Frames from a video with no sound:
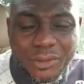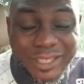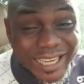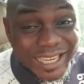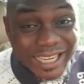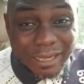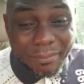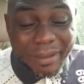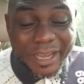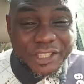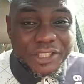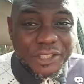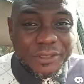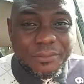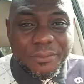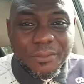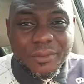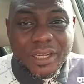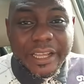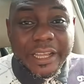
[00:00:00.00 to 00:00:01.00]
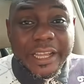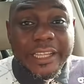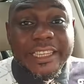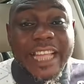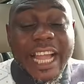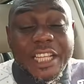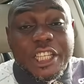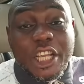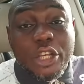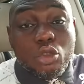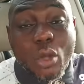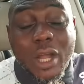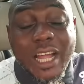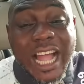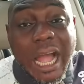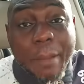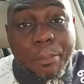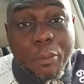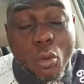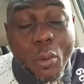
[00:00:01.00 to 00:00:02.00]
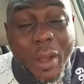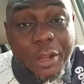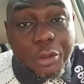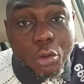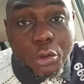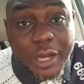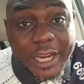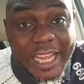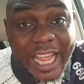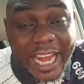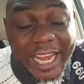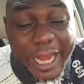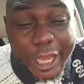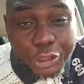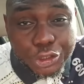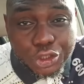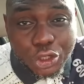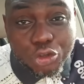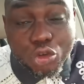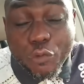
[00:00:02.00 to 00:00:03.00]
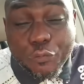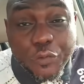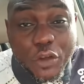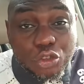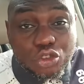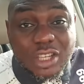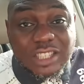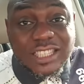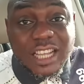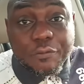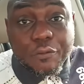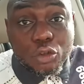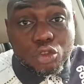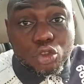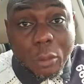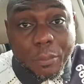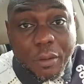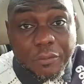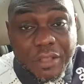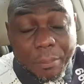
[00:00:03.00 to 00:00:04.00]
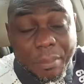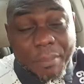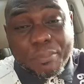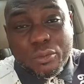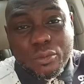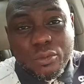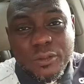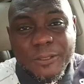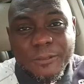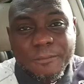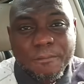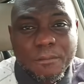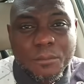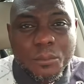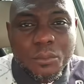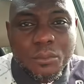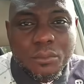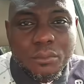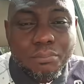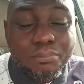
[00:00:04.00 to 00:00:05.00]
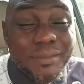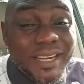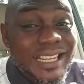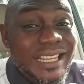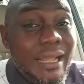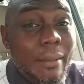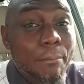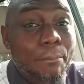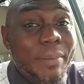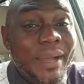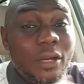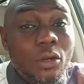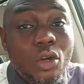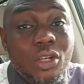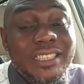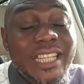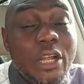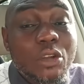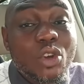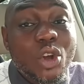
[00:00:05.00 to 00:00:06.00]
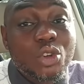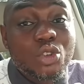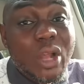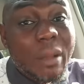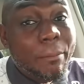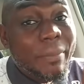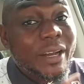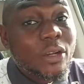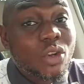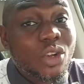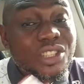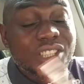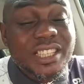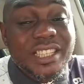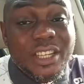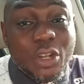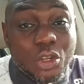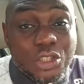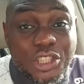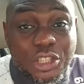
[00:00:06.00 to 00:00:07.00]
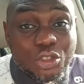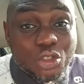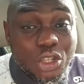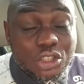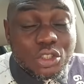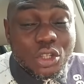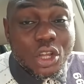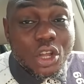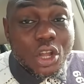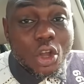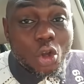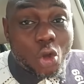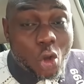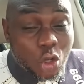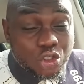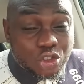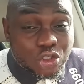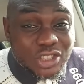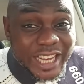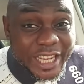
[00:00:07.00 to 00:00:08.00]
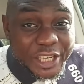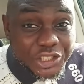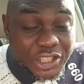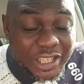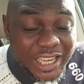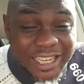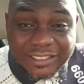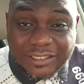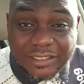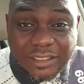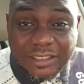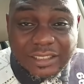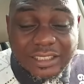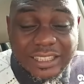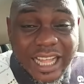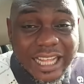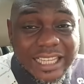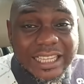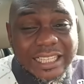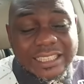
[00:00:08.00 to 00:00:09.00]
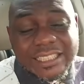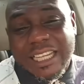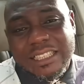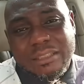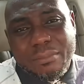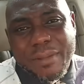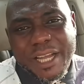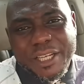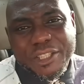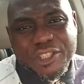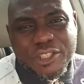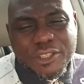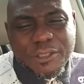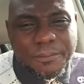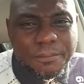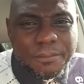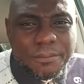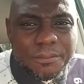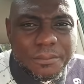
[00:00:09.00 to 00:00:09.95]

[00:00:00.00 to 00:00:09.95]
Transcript: You can imagine. That is what happened when you rig an election. You force yourself on top of the people. Bringing bad luck. Thank God your bad luck did not cost Nigerians that much.